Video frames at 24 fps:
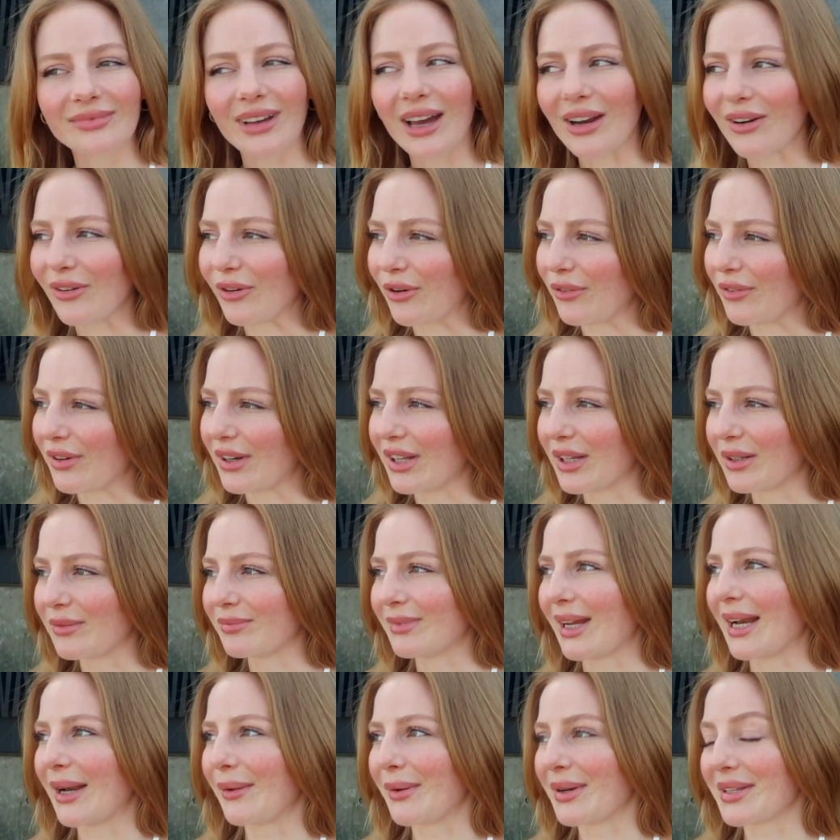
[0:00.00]
I don't know if I did.
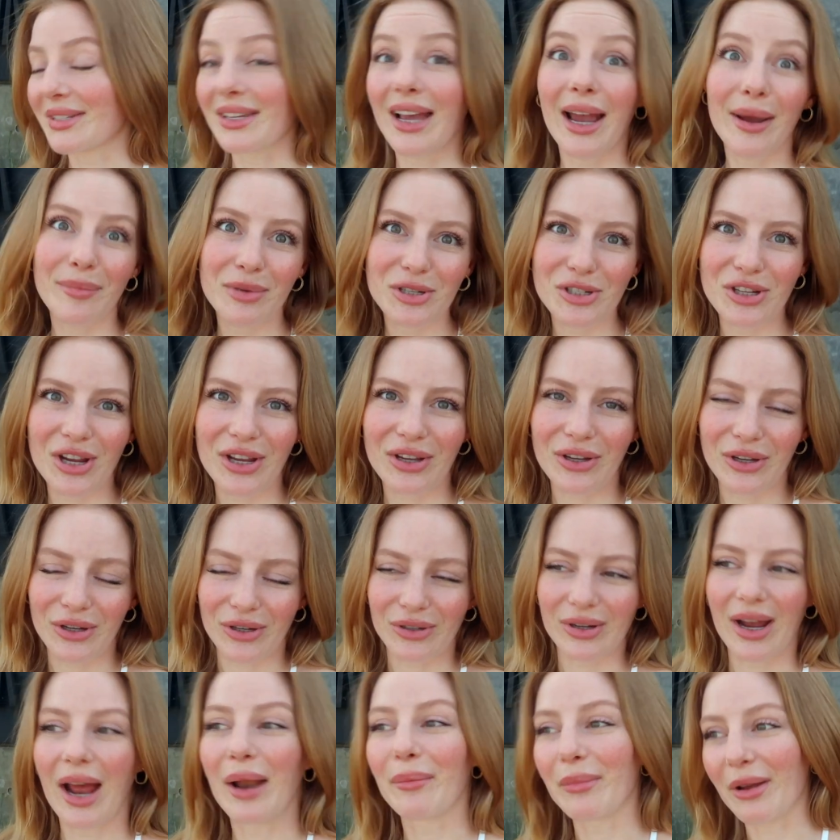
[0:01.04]
Anyways, I'm in
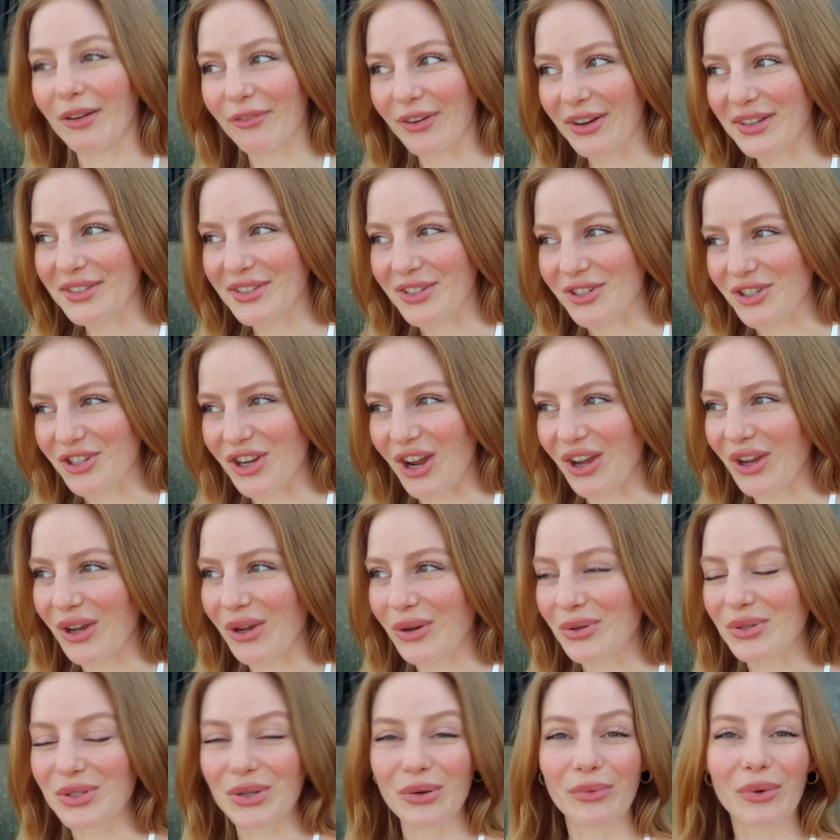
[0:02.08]
Canggu and my friend's in
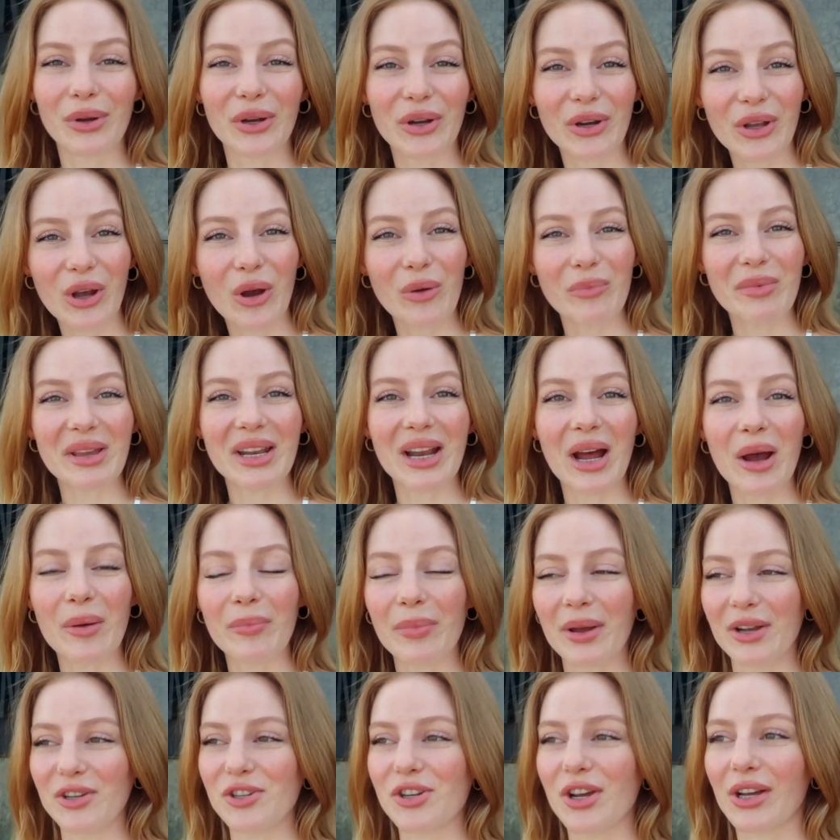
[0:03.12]
Canggu, so we're gonna go meet up
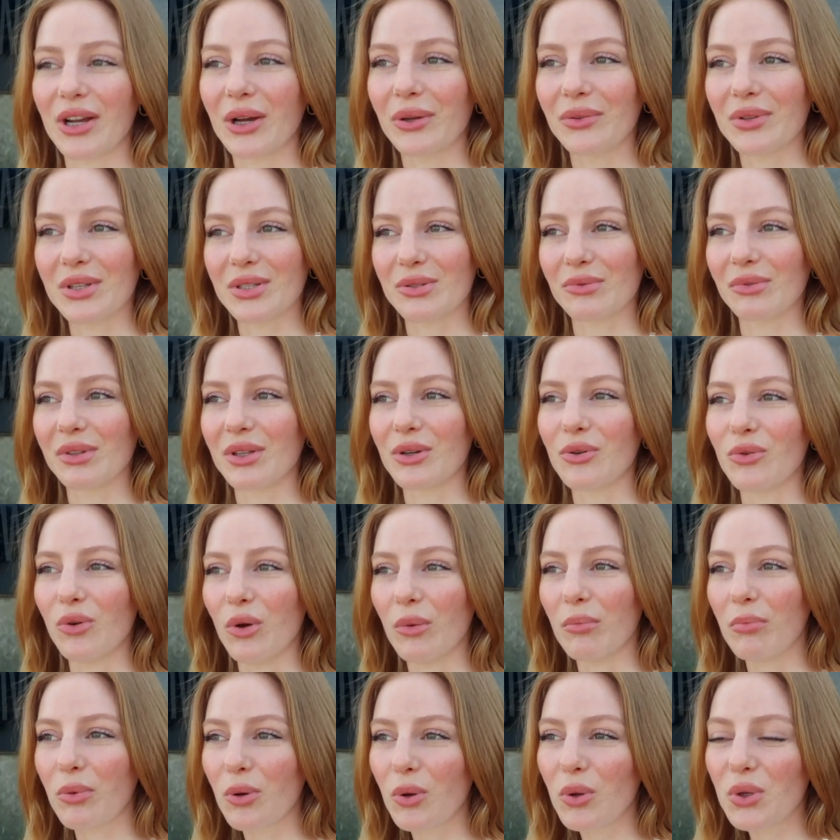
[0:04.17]
and check out this really cool
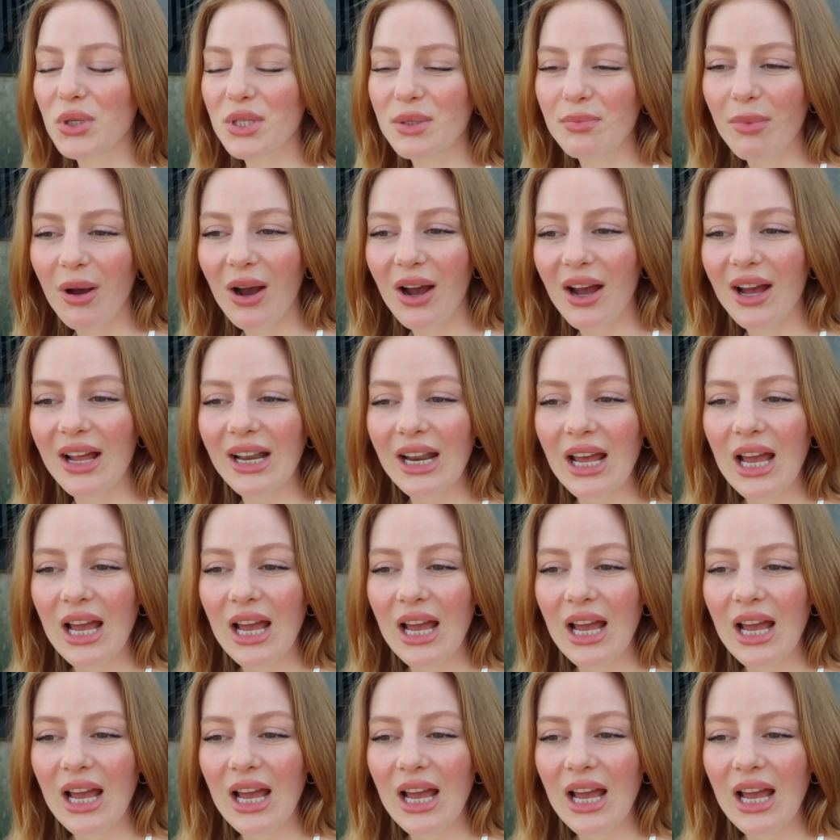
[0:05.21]
pool spot.